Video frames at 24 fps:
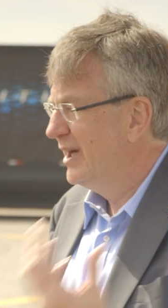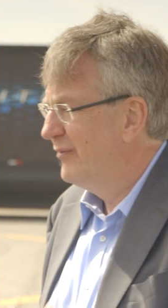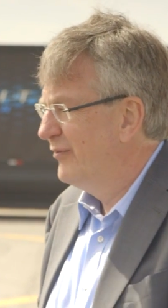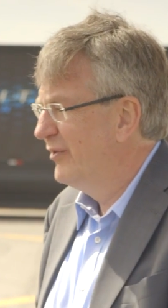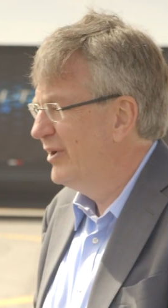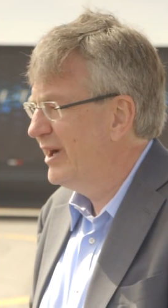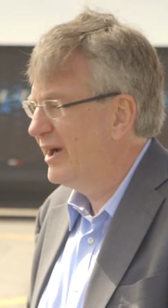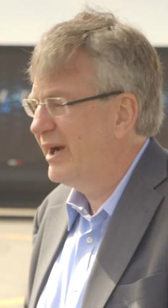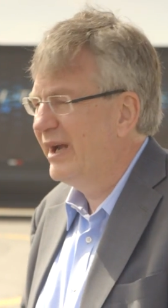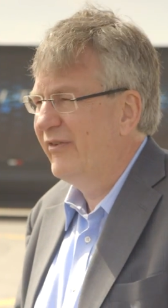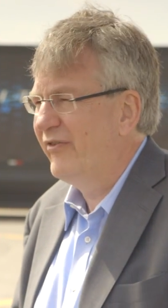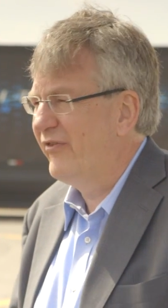
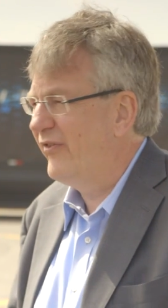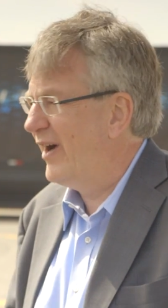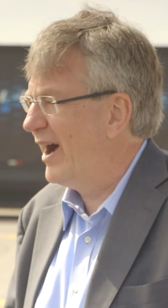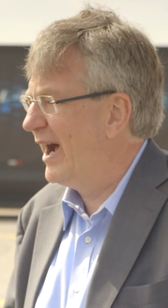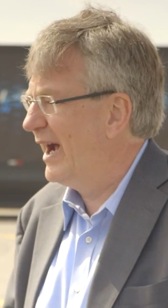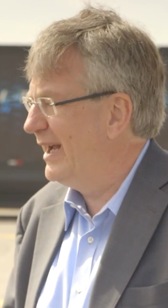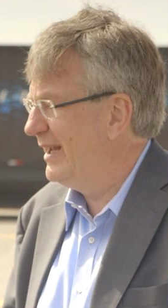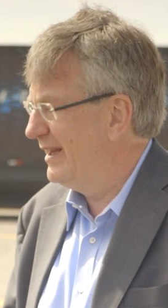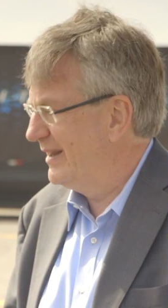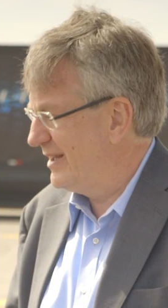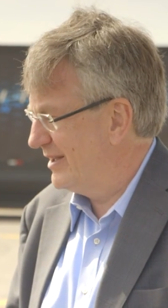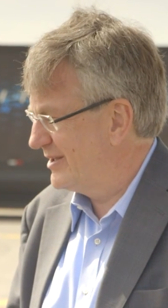we
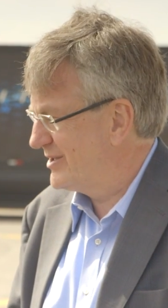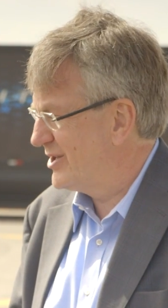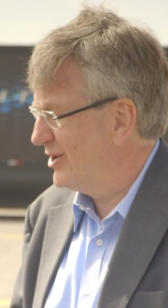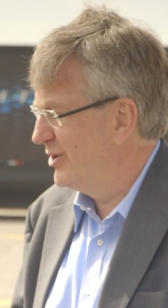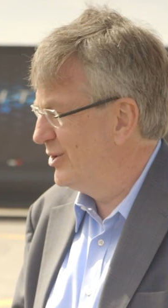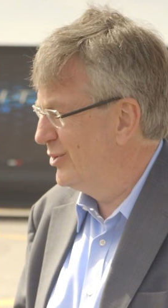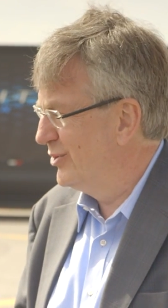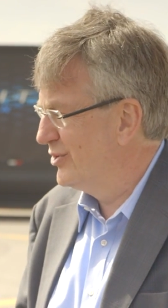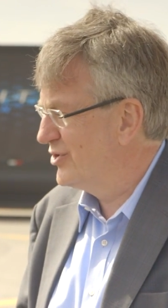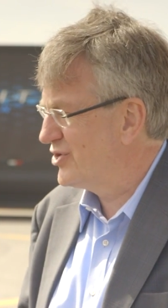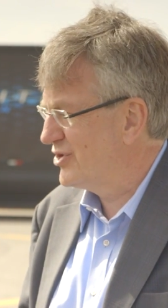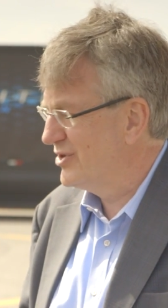refine the
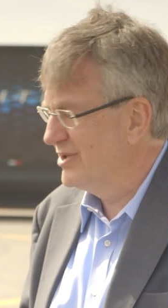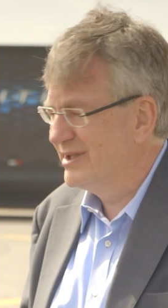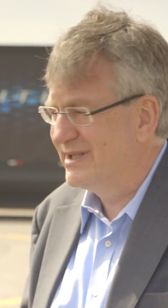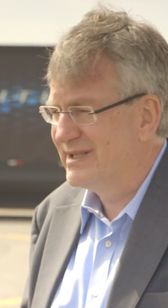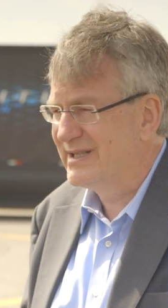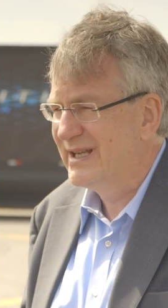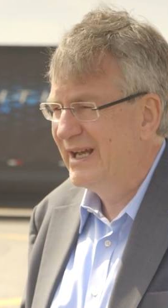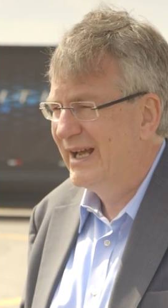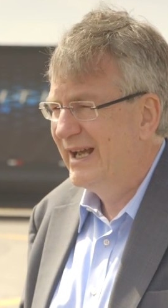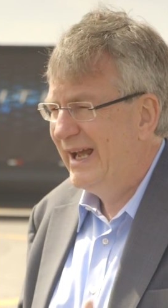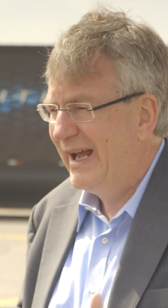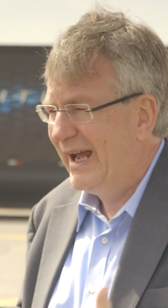
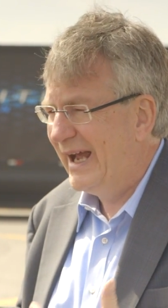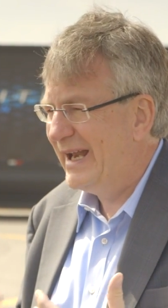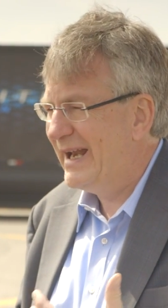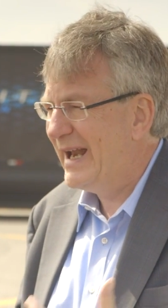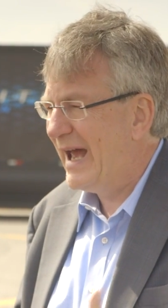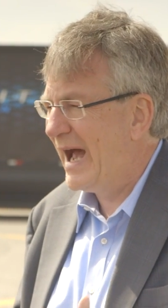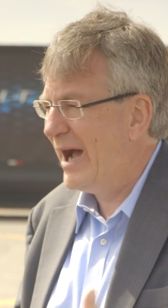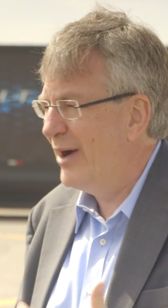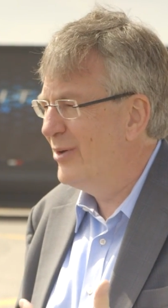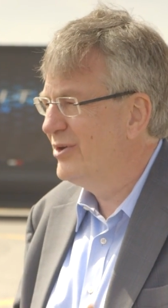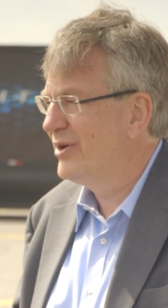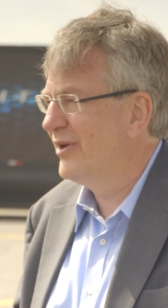solutions, and
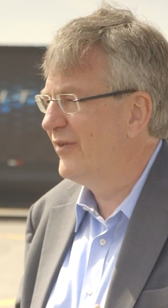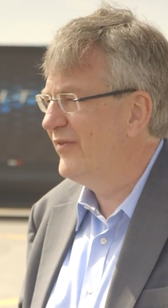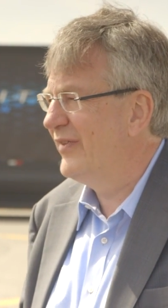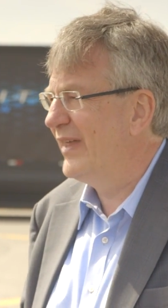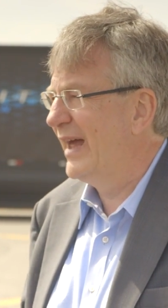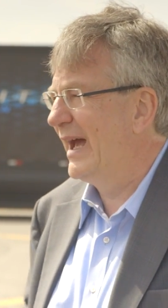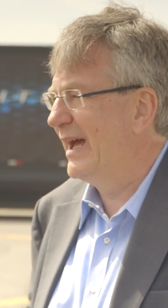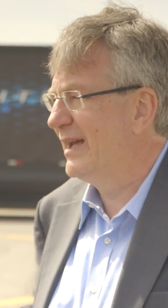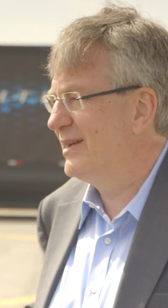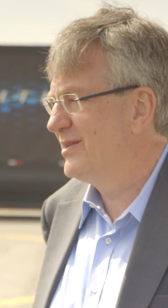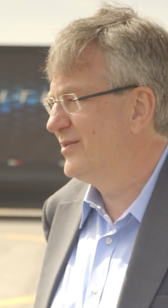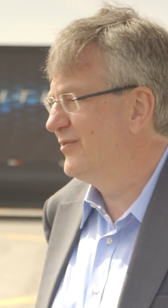out of
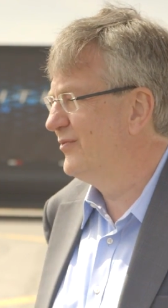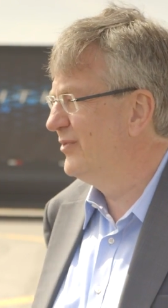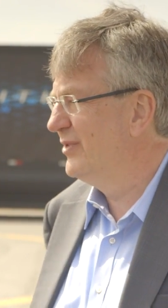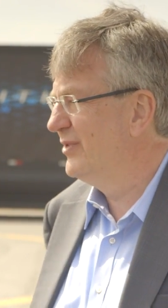that,